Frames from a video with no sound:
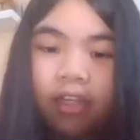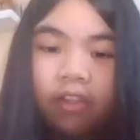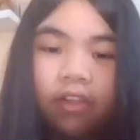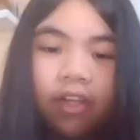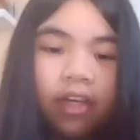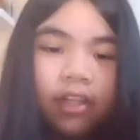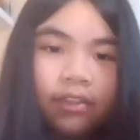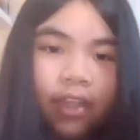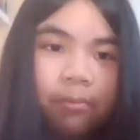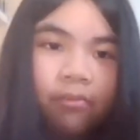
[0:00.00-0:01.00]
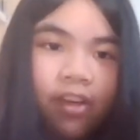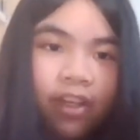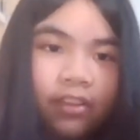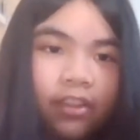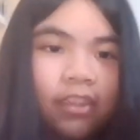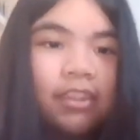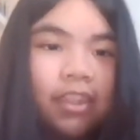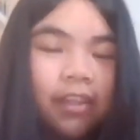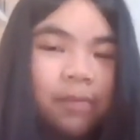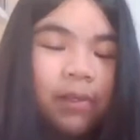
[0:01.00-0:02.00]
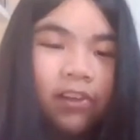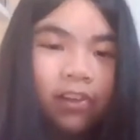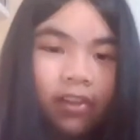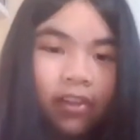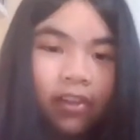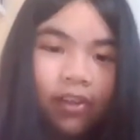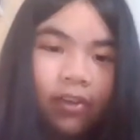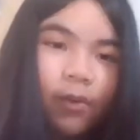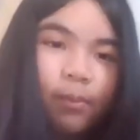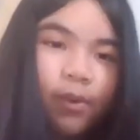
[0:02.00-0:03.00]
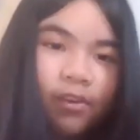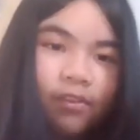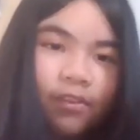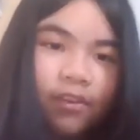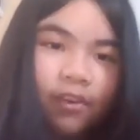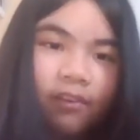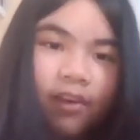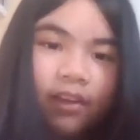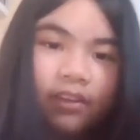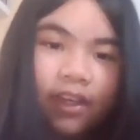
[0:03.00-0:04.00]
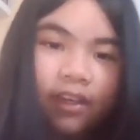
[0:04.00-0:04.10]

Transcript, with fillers: I learned how to type faster because I've been on the Chromebook for a while